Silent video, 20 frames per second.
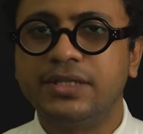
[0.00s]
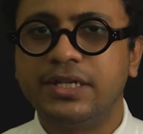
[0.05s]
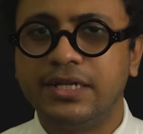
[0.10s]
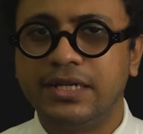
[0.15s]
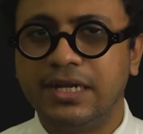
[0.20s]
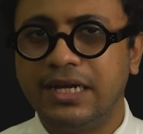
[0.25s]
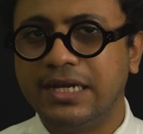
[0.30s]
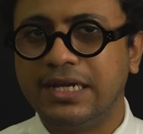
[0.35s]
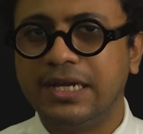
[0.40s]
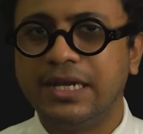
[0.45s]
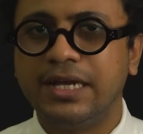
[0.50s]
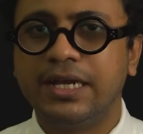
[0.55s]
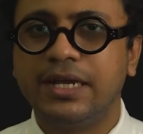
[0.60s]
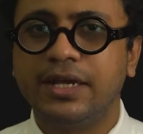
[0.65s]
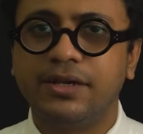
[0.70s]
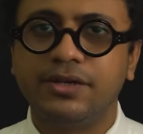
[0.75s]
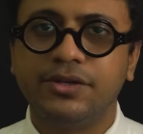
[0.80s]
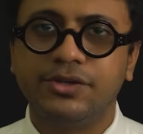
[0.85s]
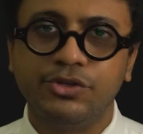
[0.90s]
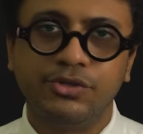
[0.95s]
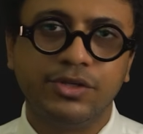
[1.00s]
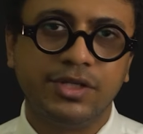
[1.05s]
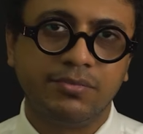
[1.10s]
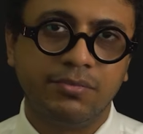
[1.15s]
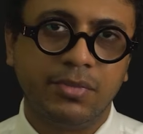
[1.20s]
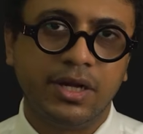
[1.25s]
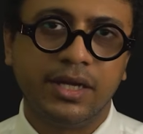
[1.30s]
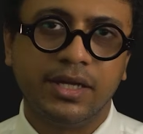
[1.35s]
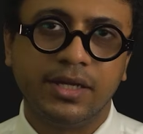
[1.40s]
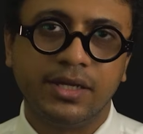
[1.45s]
that I had during
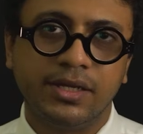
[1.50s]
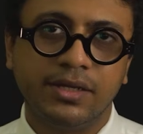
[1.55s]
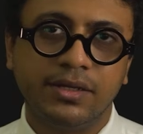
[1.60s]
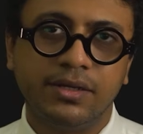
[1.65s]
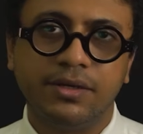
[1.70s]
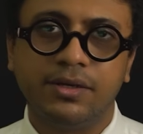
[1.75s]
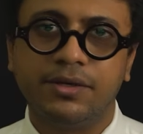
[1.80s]
my,